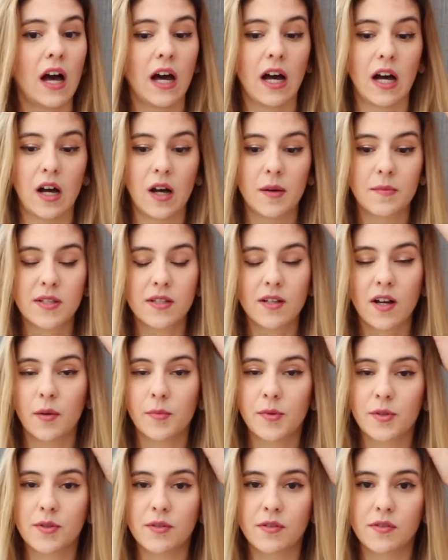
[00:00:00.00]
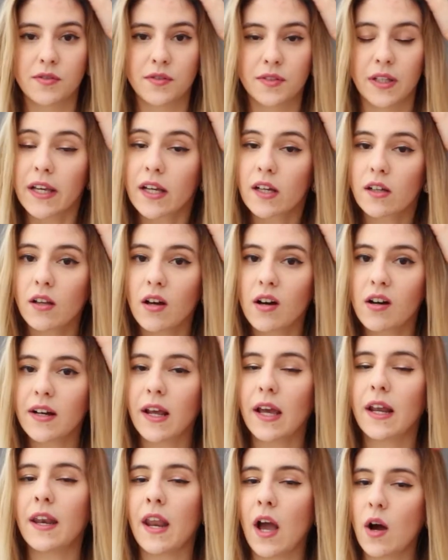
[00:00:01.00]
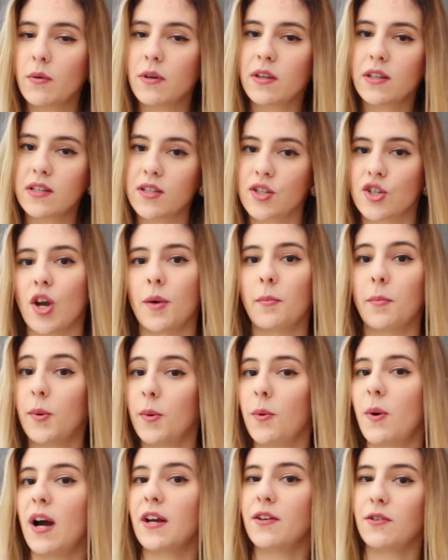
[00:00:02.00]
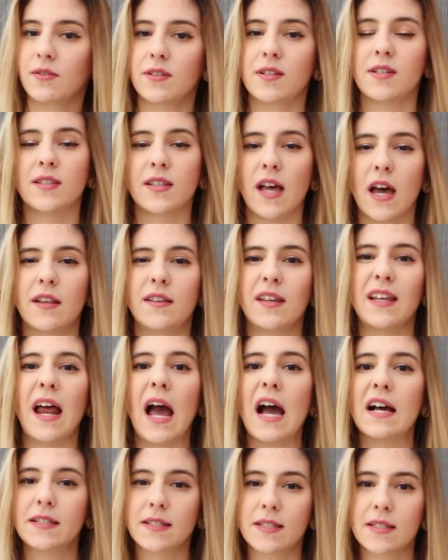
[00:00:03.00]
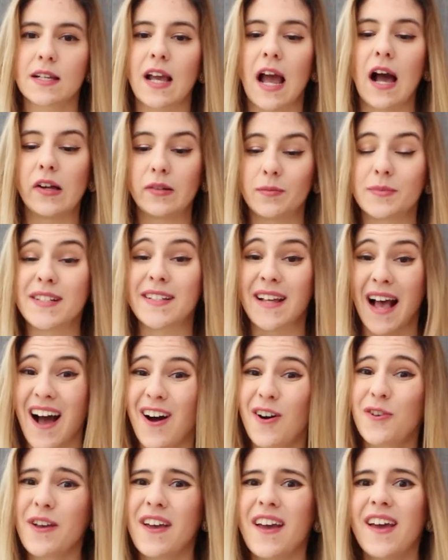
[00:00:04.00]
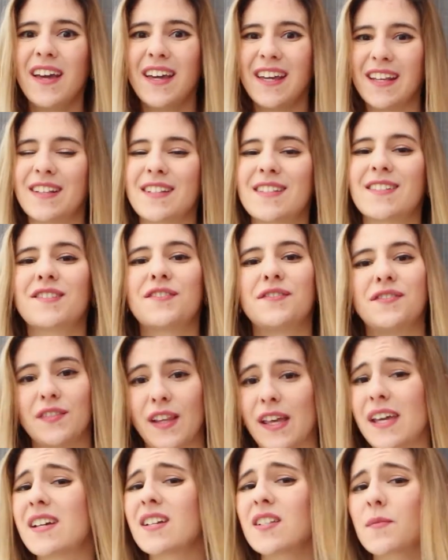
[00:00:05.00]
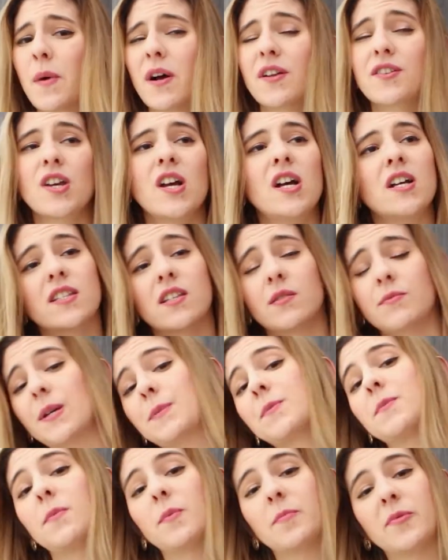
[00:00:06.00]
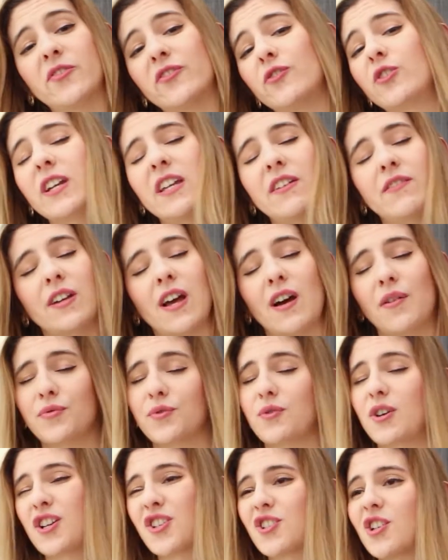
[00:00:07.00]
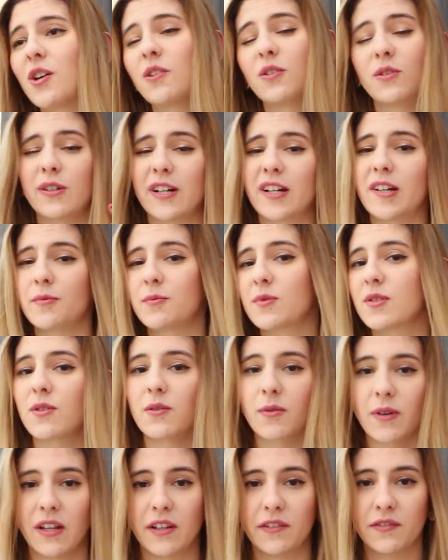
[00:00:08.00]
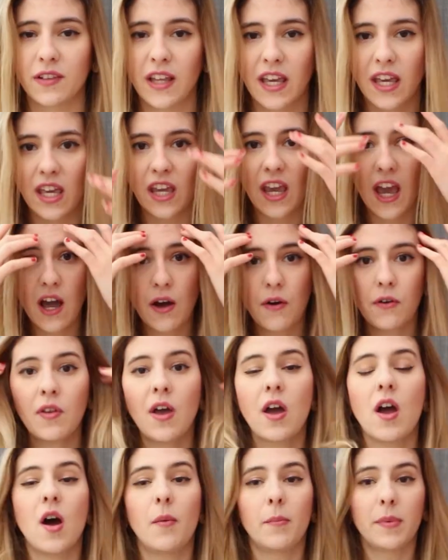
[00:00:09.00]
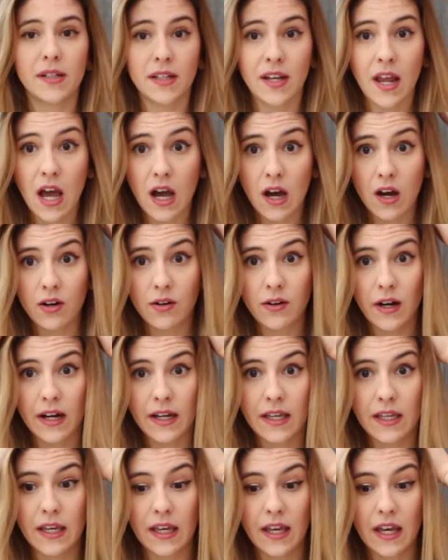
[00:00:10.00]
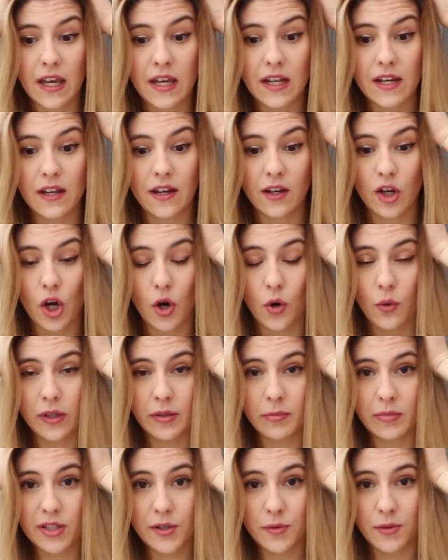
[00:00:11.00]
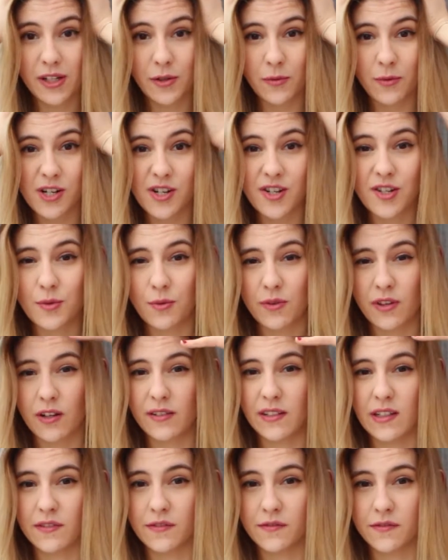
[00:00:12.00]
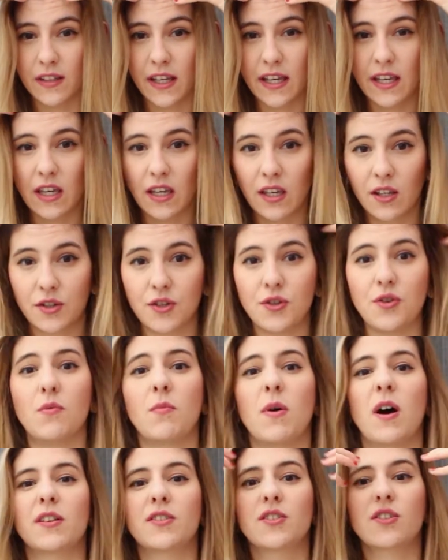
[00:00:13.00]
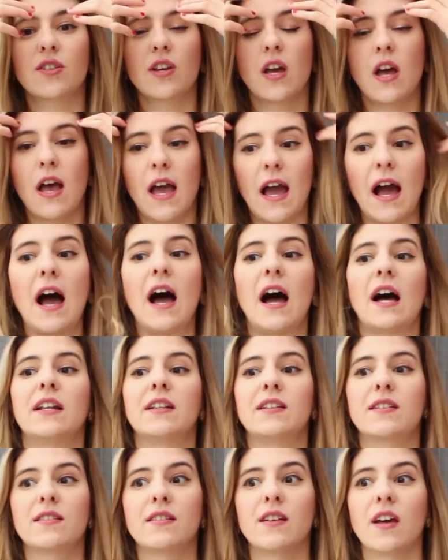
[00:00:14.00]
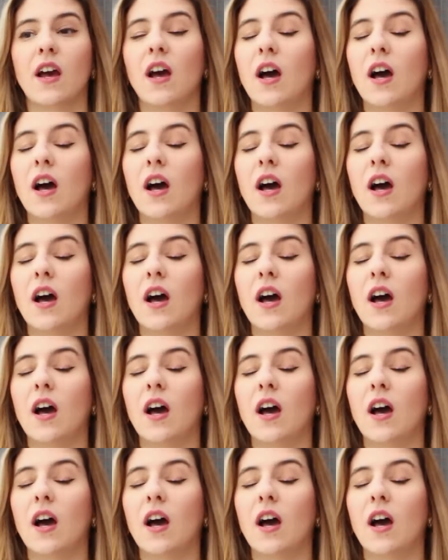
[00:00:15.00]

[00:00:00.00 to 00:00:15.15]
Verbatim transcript: um, scalp used to flake a lot and now with this shampoo I noticed that it has calmed down it doesn't flake as much sometimes before even after I shower it was already flaking out but now I can go in between washes without it flaking too much and